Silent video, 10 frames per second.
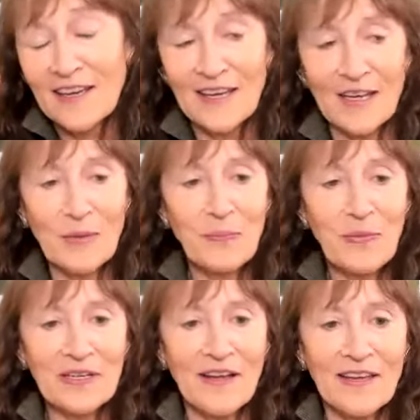Um,
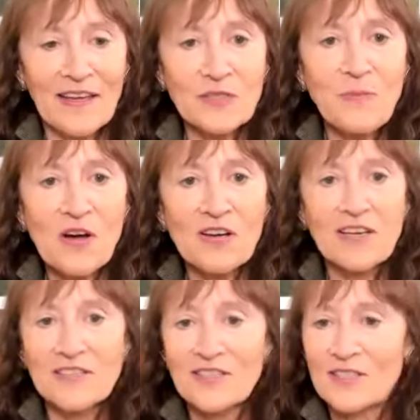but I guess
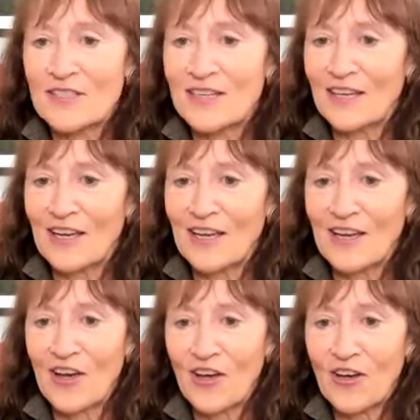markets
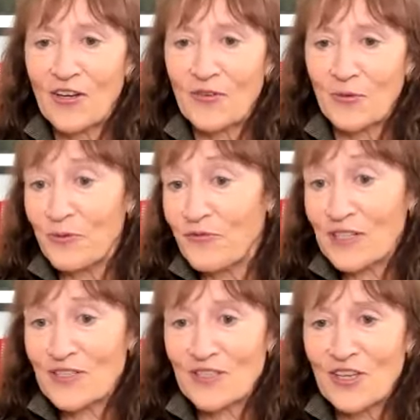uh, heard or
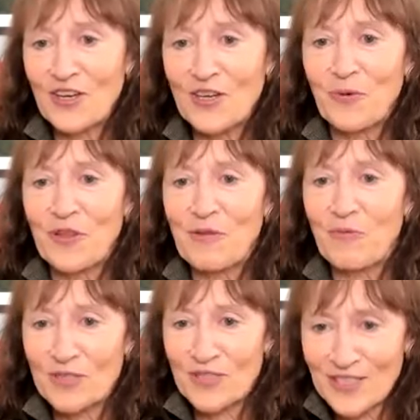investors heard what they
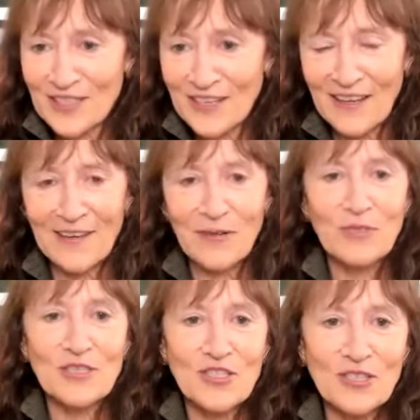wanted to hear,
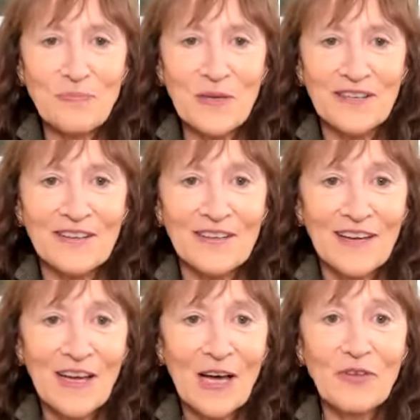which has been a,
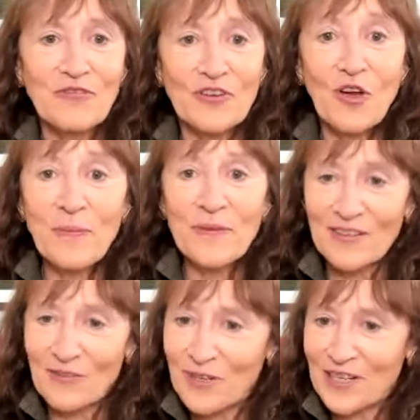a
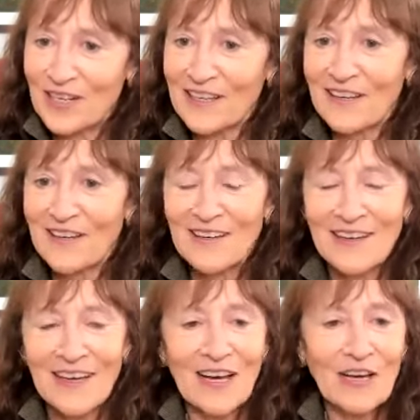phenomenon really
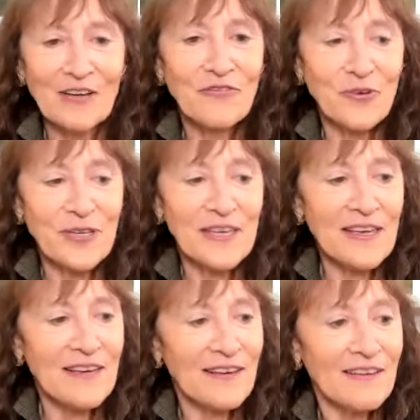uh, for a
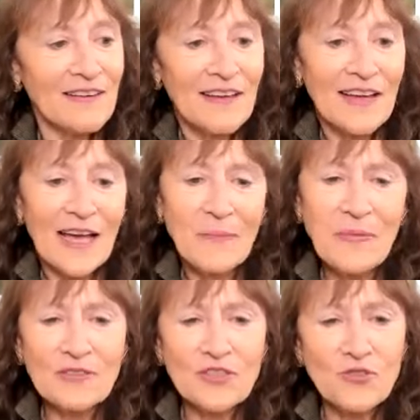year.
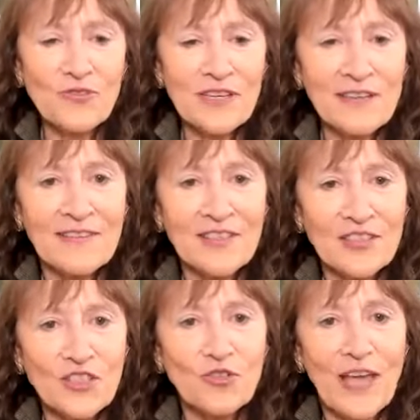Bill, do you think
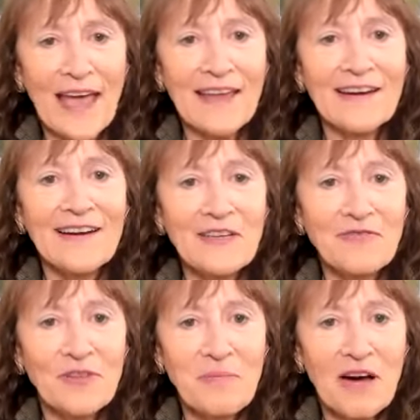that you can
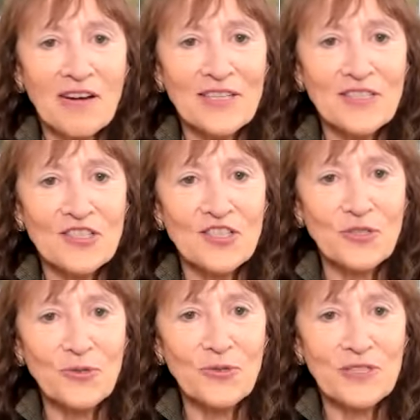leave the markets to
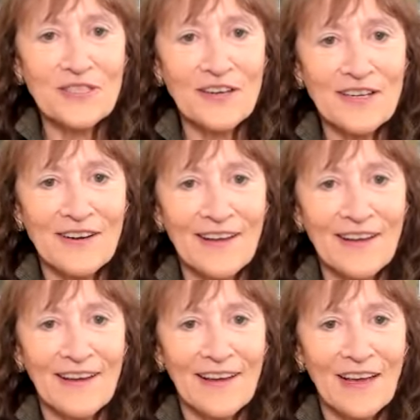do the
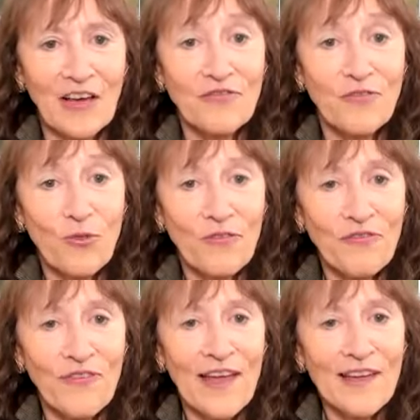tightening uh, for the
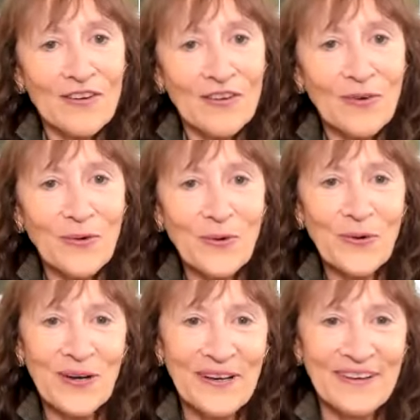Fed, or